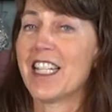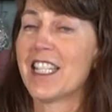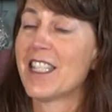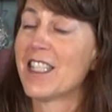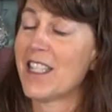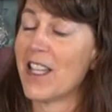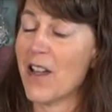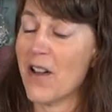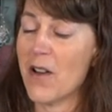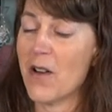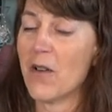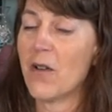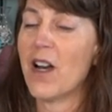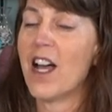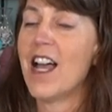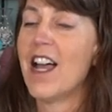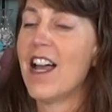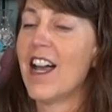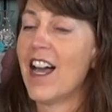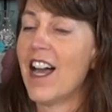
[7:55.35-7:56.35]

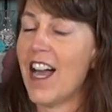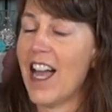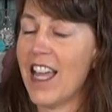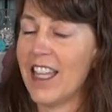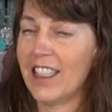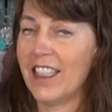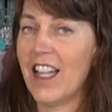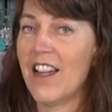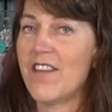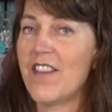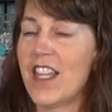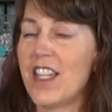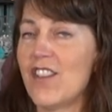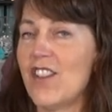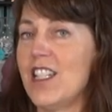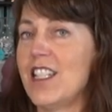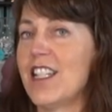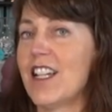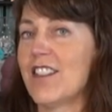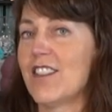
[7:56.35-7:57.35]
So I love that
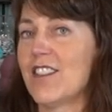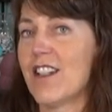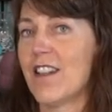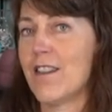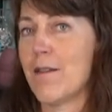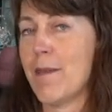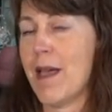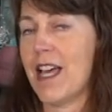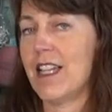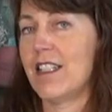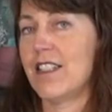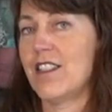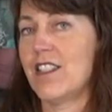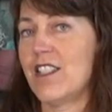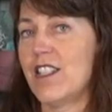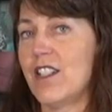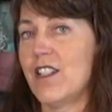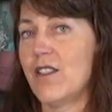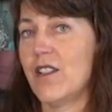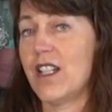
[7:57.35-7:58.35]
she touched on the
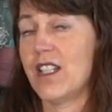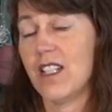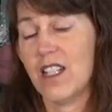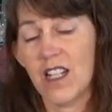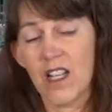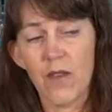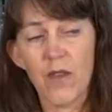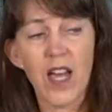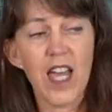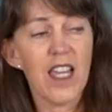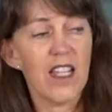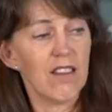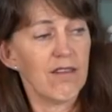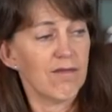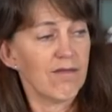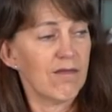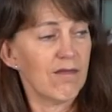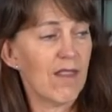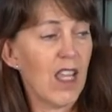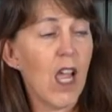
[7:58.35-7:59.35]
balance too. And you know what?
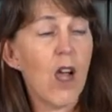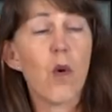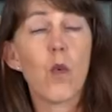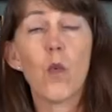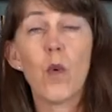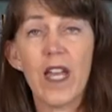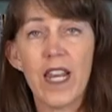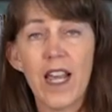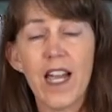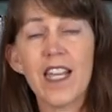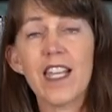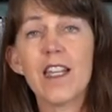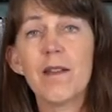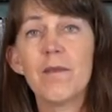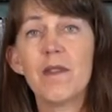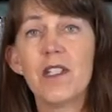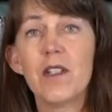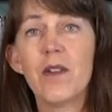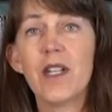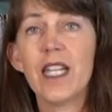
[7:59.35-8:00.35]
When I
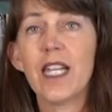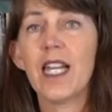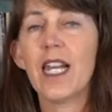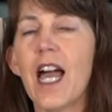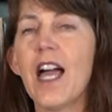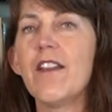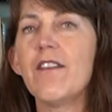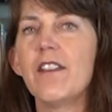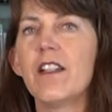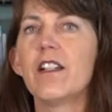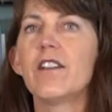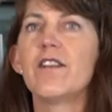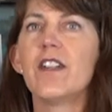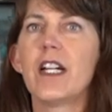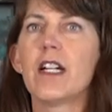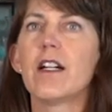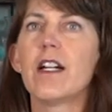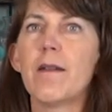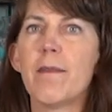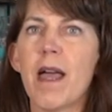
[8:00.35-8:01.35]
am doing I feel
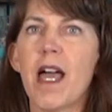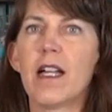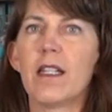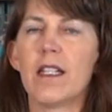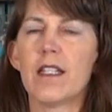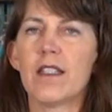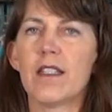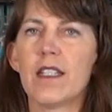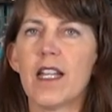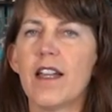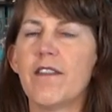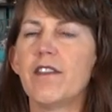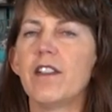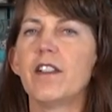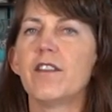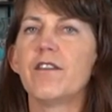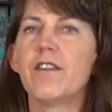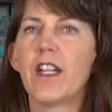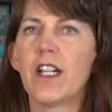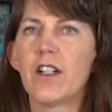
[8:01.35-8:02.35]
very balanced. I
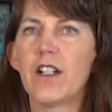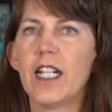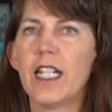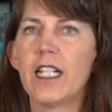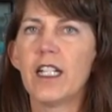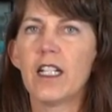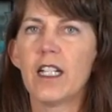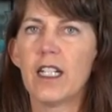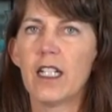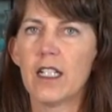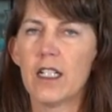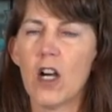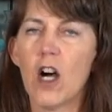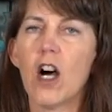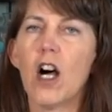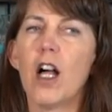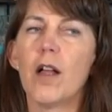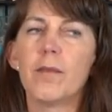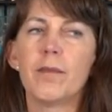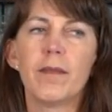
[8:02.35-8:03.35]
feel very good and
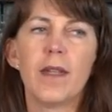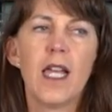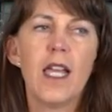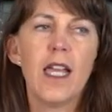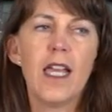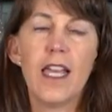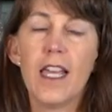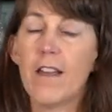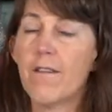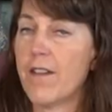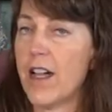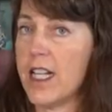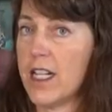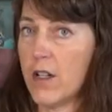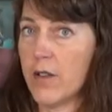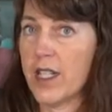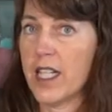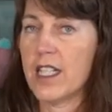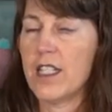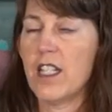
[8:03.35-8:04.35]
calm. If I
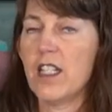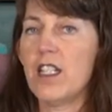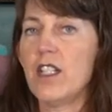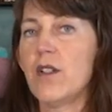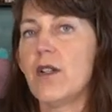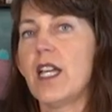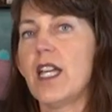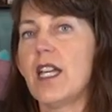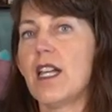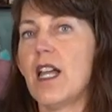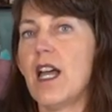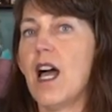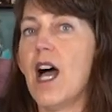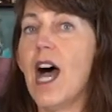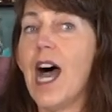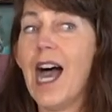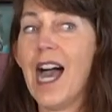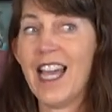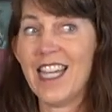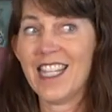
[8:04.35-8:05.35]
don't get to do it,
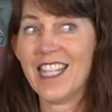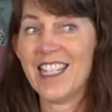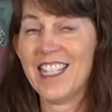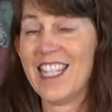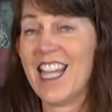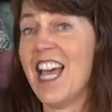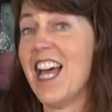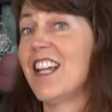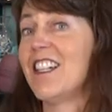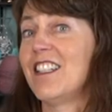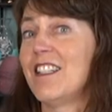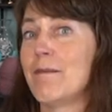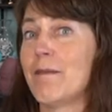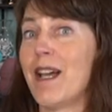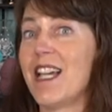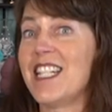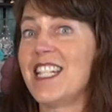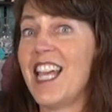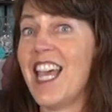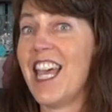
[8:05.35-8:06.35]
I can tell in
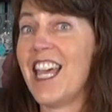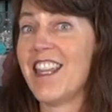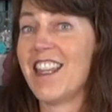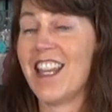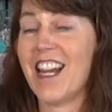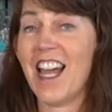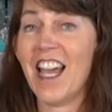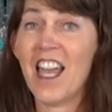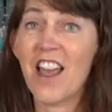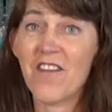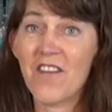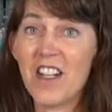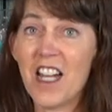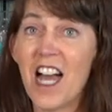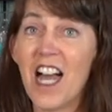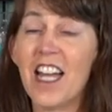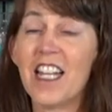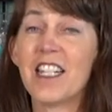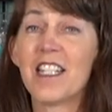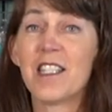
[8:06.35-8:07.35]
my day that I have
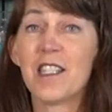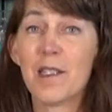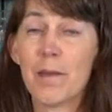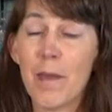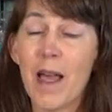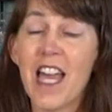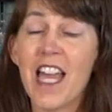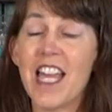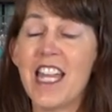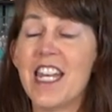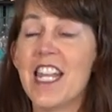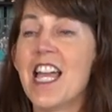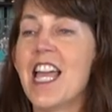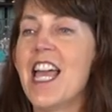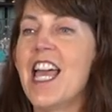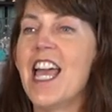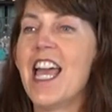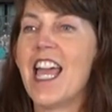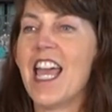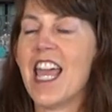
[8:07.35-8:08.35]
not spun,
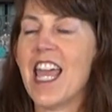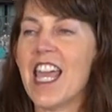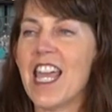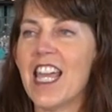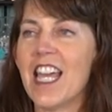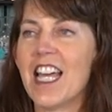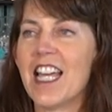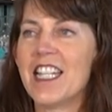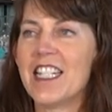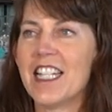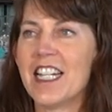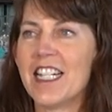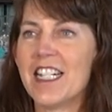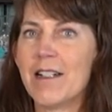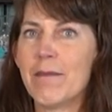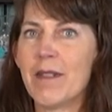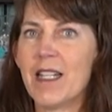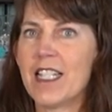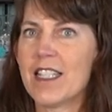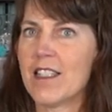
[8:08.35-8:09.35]
and
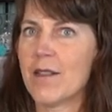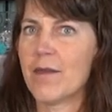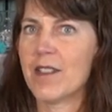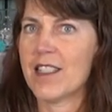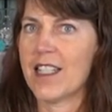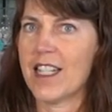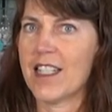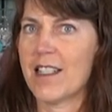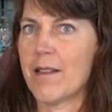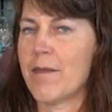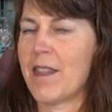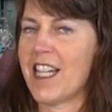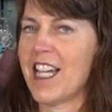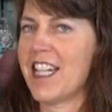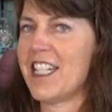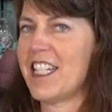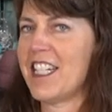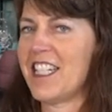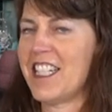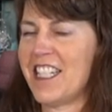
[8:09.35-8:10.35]
it's almost like something
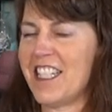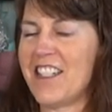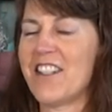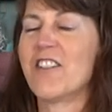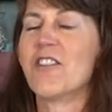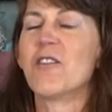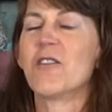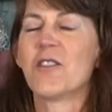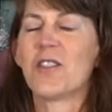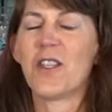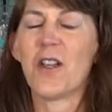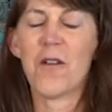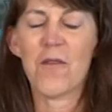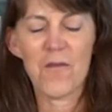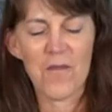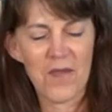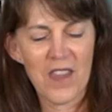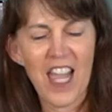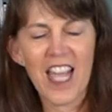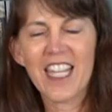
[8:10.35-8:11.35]
I need to do. So
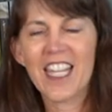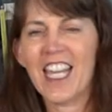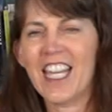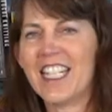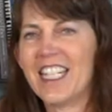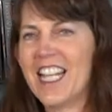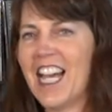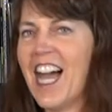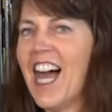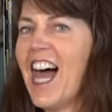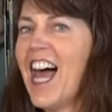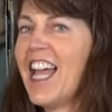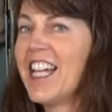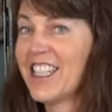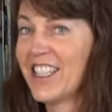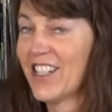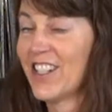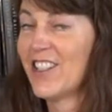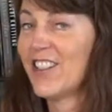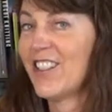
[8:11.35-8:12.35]
again, I
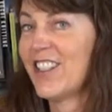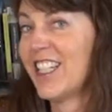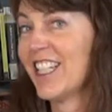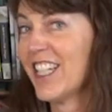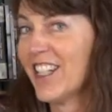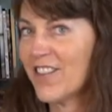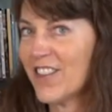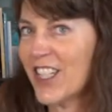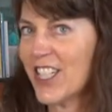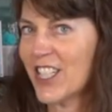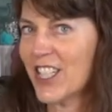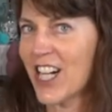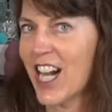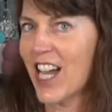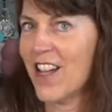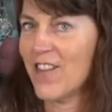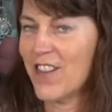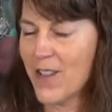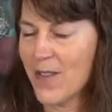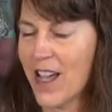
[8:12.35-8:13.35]
encourage you to give it a
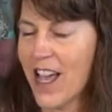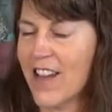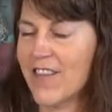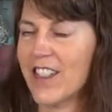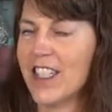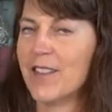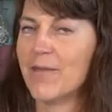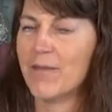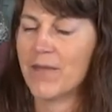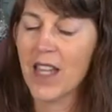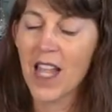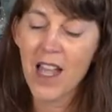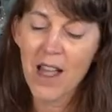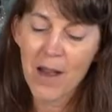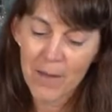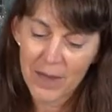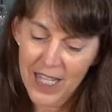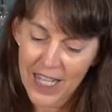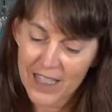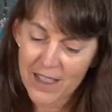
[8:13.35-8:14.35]
try if you haven't.
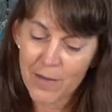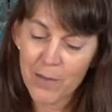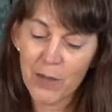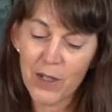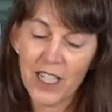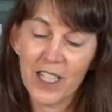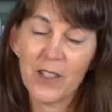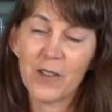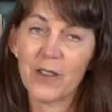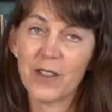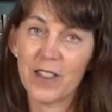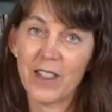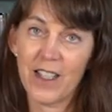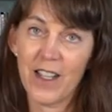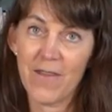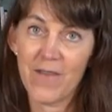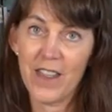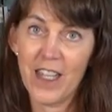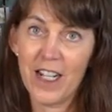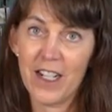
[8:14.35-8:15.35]
But that's some pretty cool
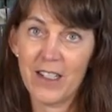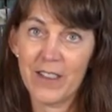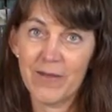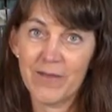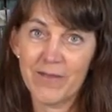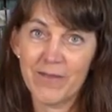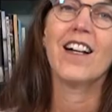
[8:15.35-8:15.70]
stuff there.